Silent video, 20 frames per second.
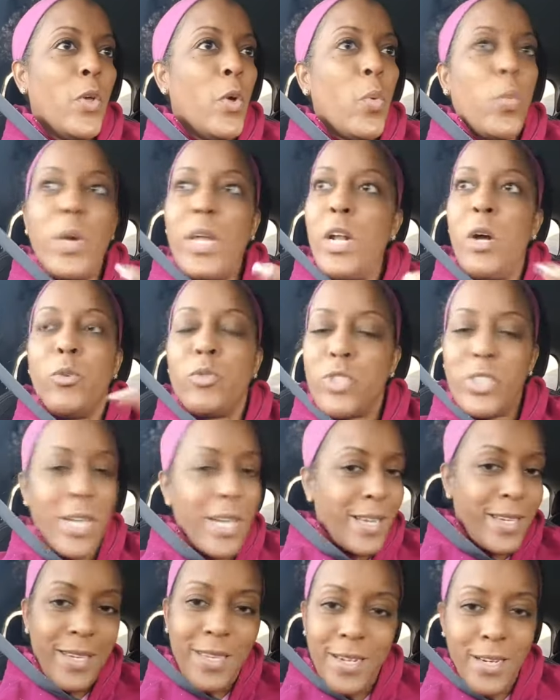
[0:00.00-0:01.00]
We don't
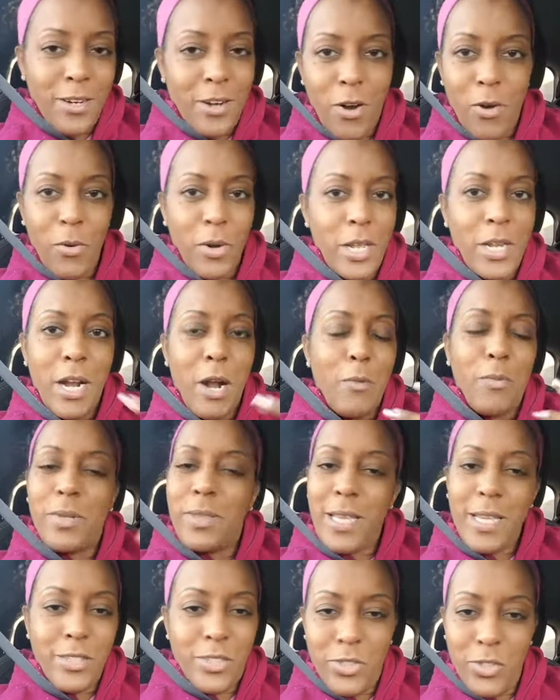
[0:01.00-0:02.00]
check in in our in our
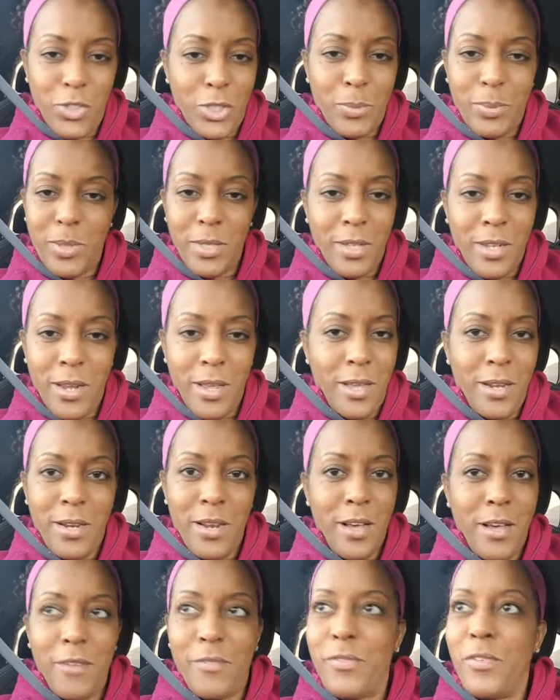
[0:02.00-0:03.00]
relationships
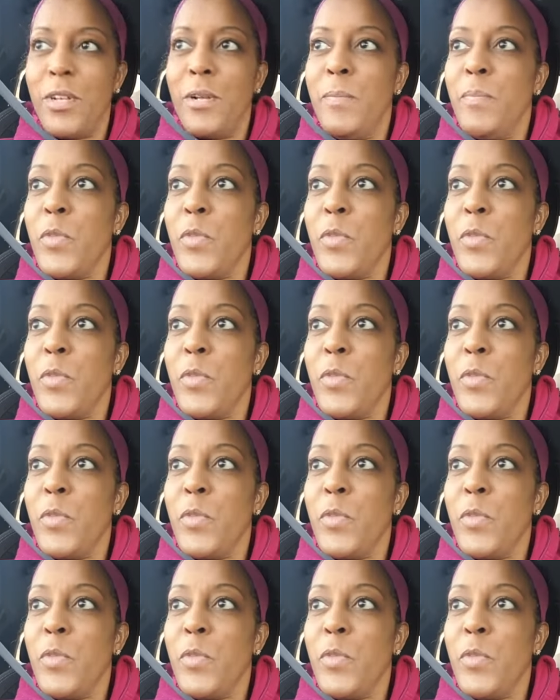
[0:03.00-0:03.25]
enough.